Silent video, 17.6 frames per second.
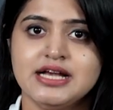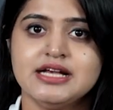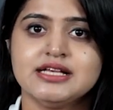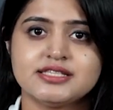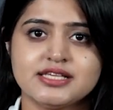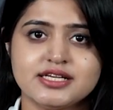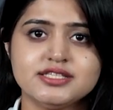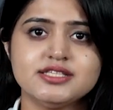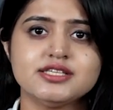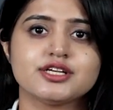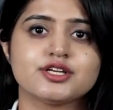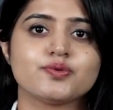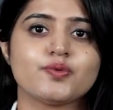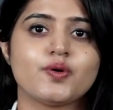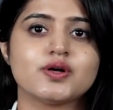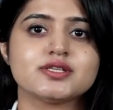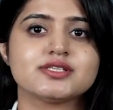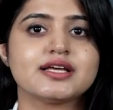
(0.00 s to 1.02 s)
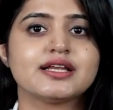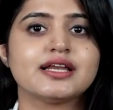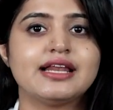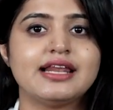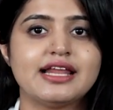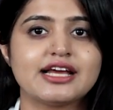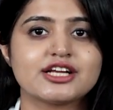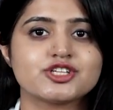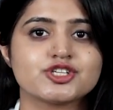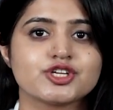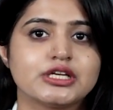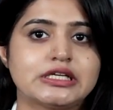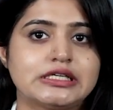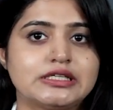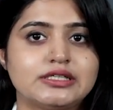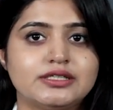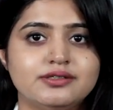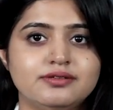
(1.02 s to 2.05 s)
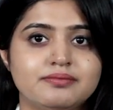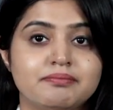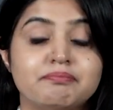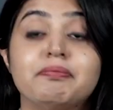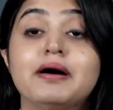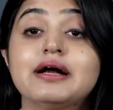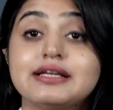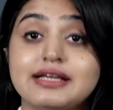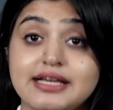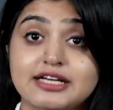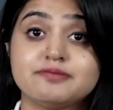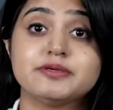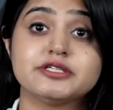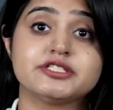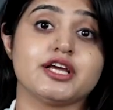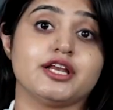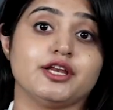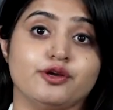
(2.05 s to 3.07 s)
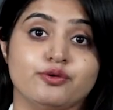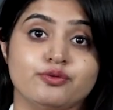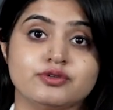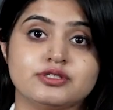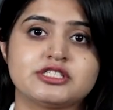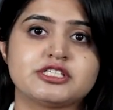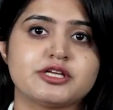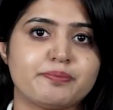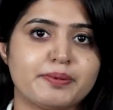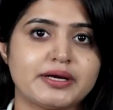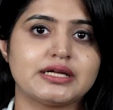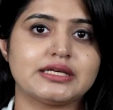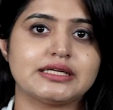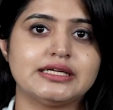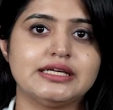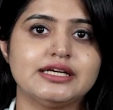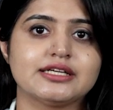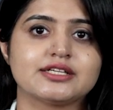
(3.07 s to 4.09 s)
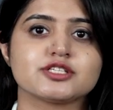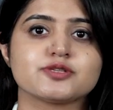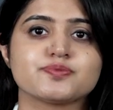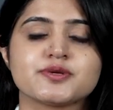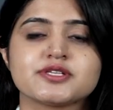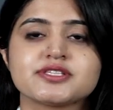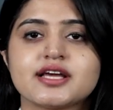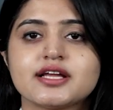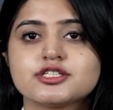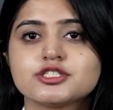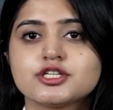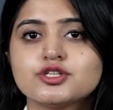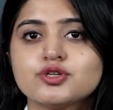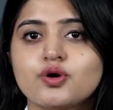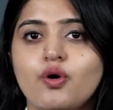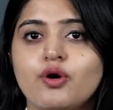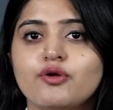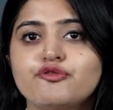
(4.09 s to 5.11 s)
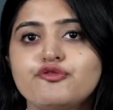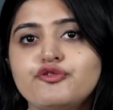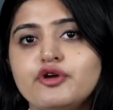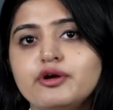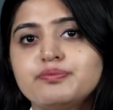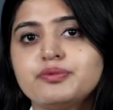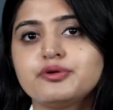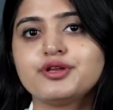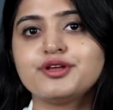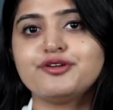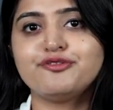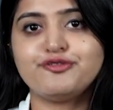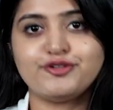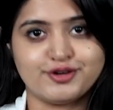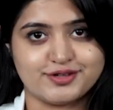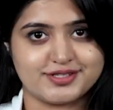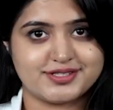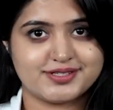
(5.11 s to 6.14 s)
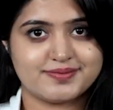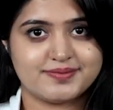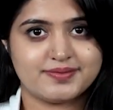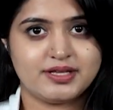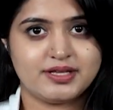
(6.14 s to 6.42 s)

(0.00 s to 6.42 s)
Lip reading: Since it was an election year, but let me tell you, typically it is presented on February 1st.